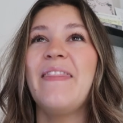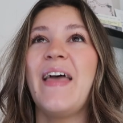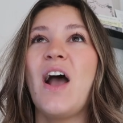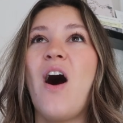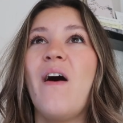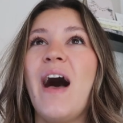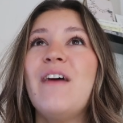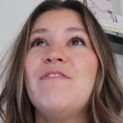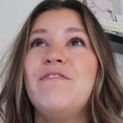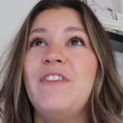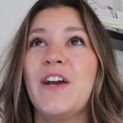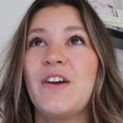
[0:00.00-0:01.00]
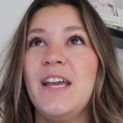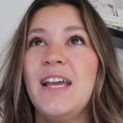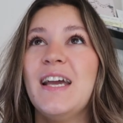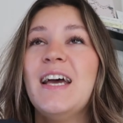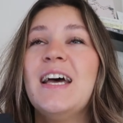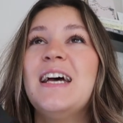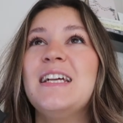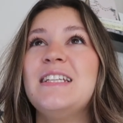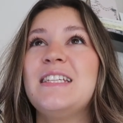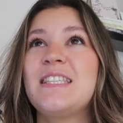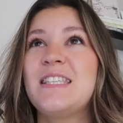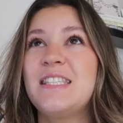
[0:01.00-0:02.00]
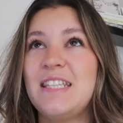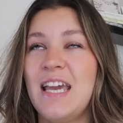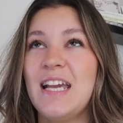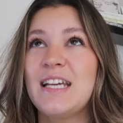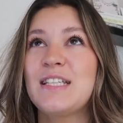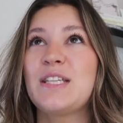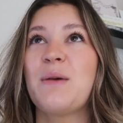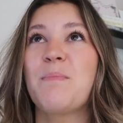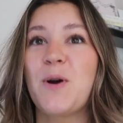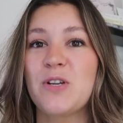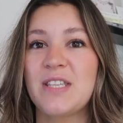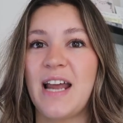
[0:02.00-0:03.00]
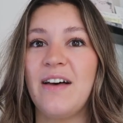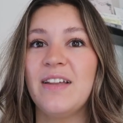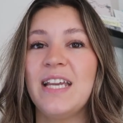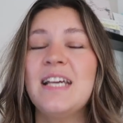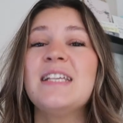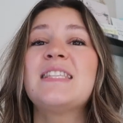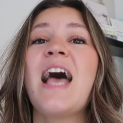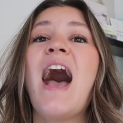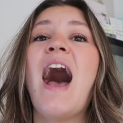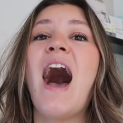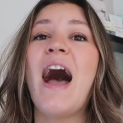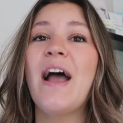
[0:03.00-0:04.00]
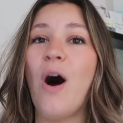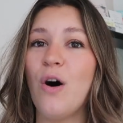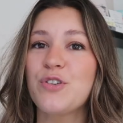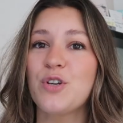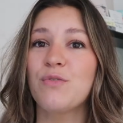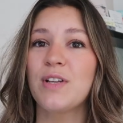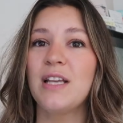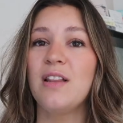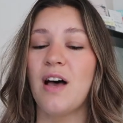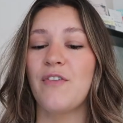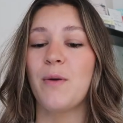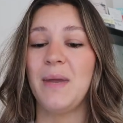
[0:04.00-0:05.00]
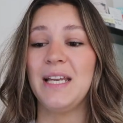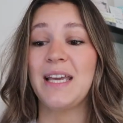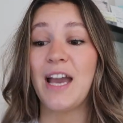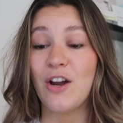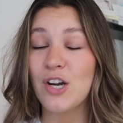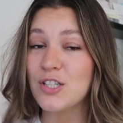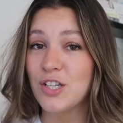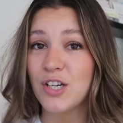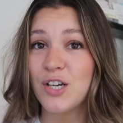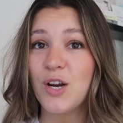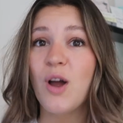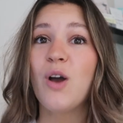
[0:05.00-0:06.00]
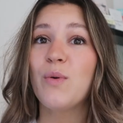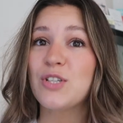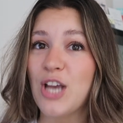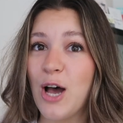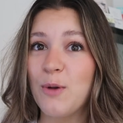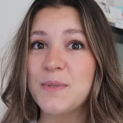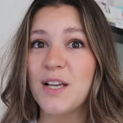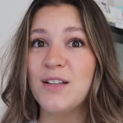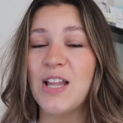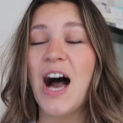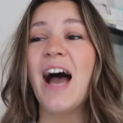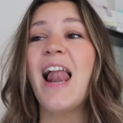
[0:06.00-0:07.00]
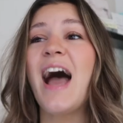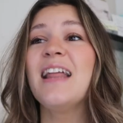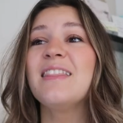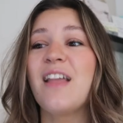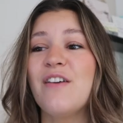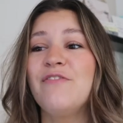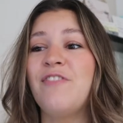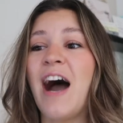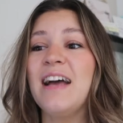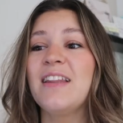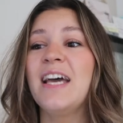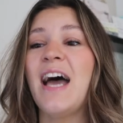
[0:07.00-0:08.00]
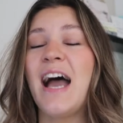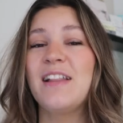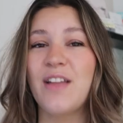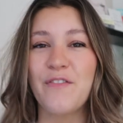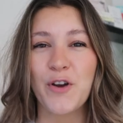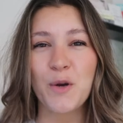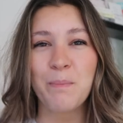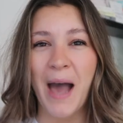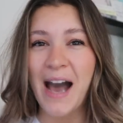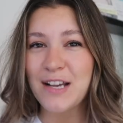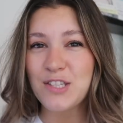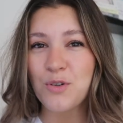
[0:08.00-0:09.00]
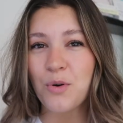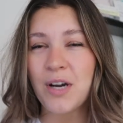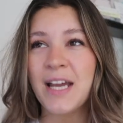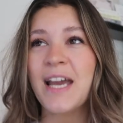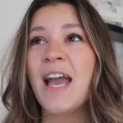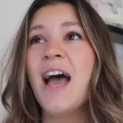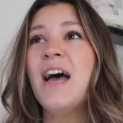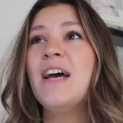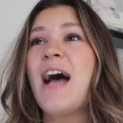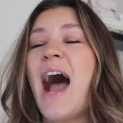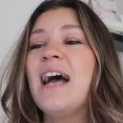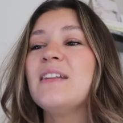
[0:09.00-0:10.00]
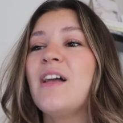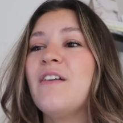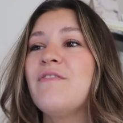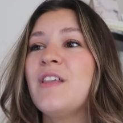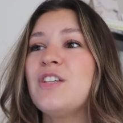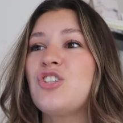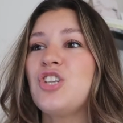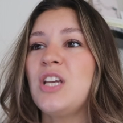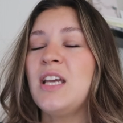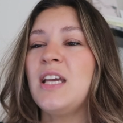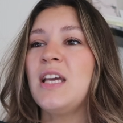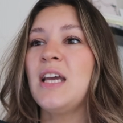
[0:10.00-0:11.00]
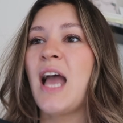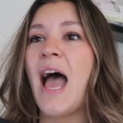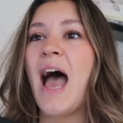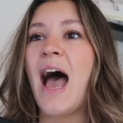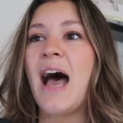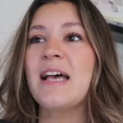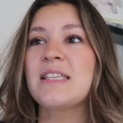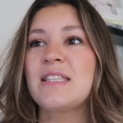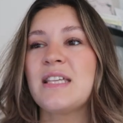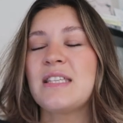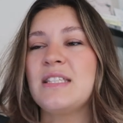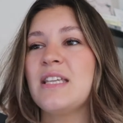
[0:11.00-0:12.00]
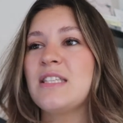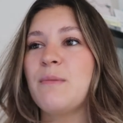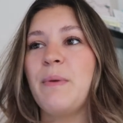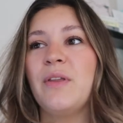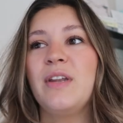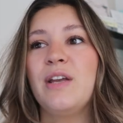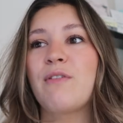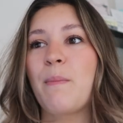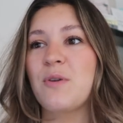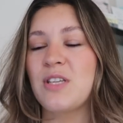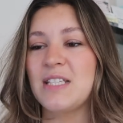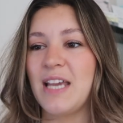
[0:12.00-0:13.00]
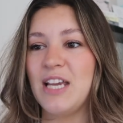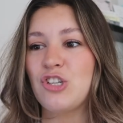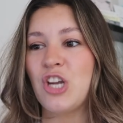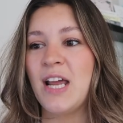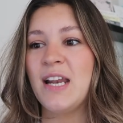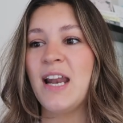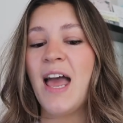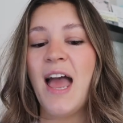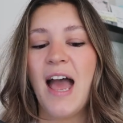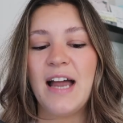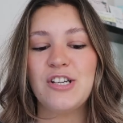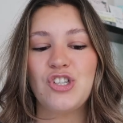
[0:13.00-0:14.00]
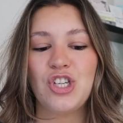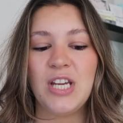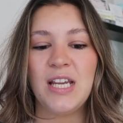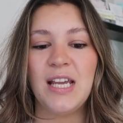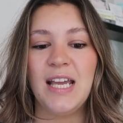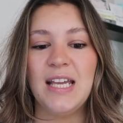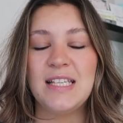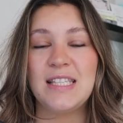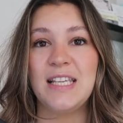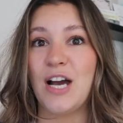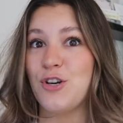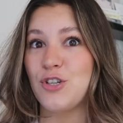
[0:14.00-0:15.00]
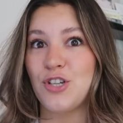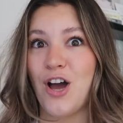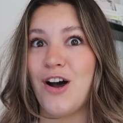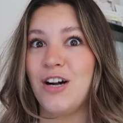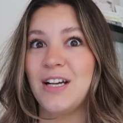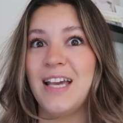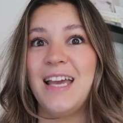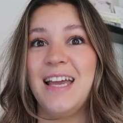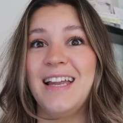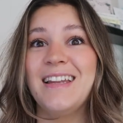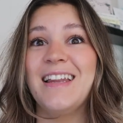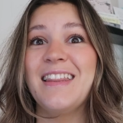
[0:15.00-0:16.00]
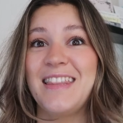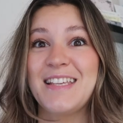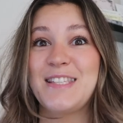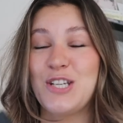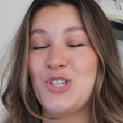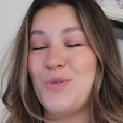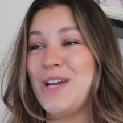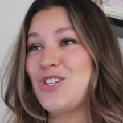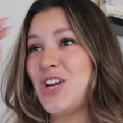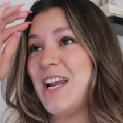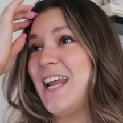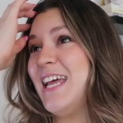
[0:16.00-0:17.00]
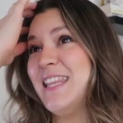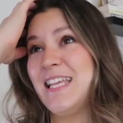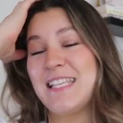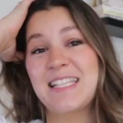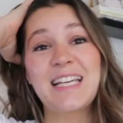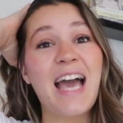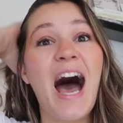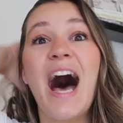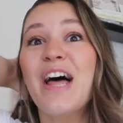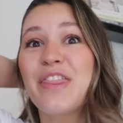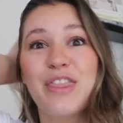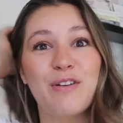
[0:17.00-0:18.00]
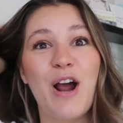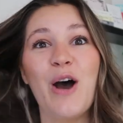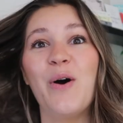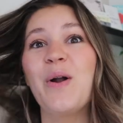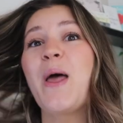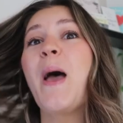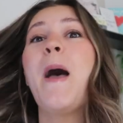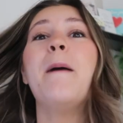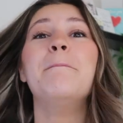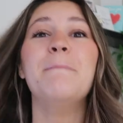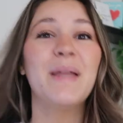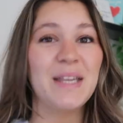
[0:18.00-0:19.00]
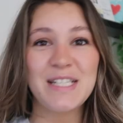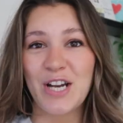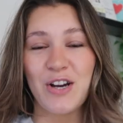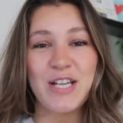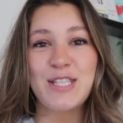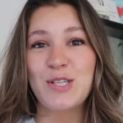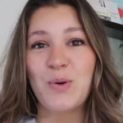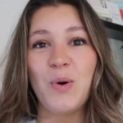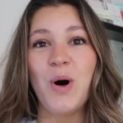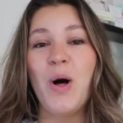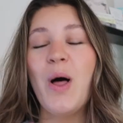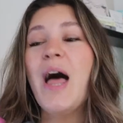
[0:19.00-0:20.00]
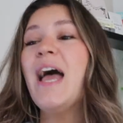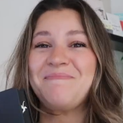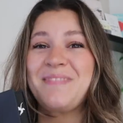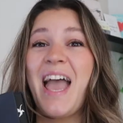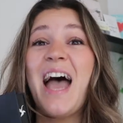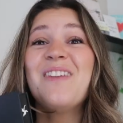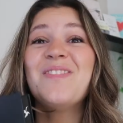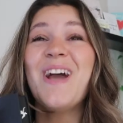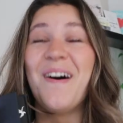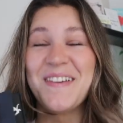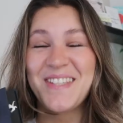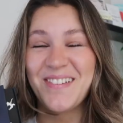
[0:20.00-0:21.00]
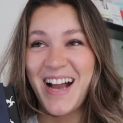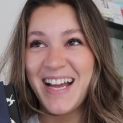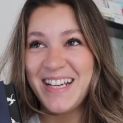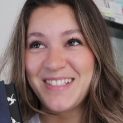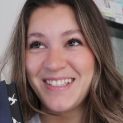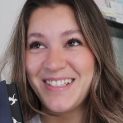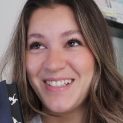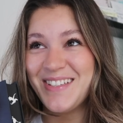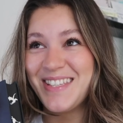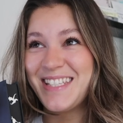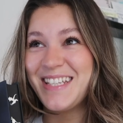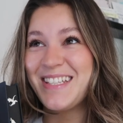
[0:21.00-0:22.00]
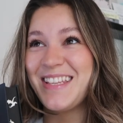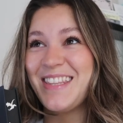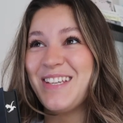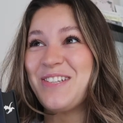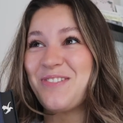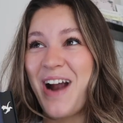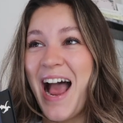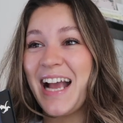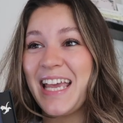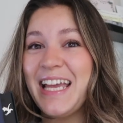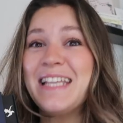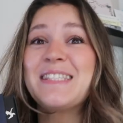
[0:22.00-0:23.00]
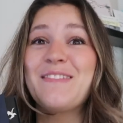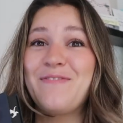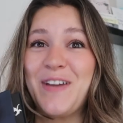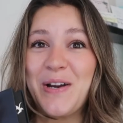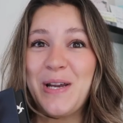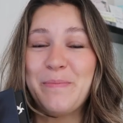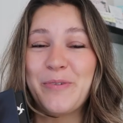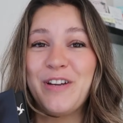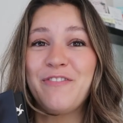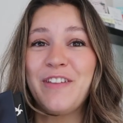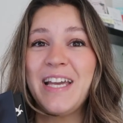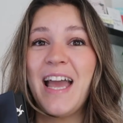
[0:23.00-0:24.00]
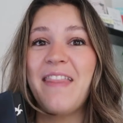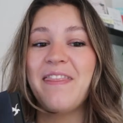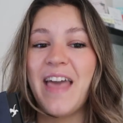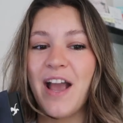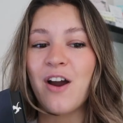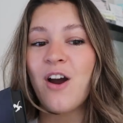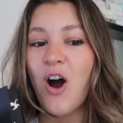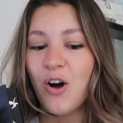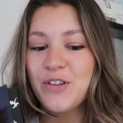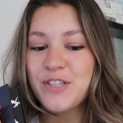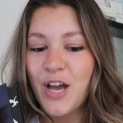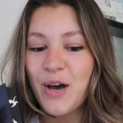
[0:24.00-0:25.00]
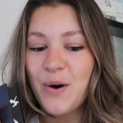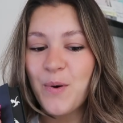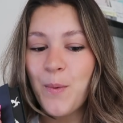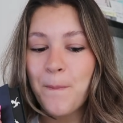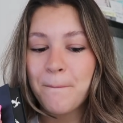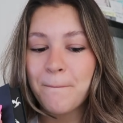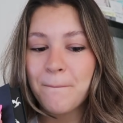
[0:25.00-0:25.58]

and they all have very distinct personalities. I also really love our main character, which helps a lot. I love Violet. I love her backstory. I love that she has this disability representation, and she is the underdog in this situation, in this cutthroat military school. And we also got introduced to the dragons very briefly, and they are also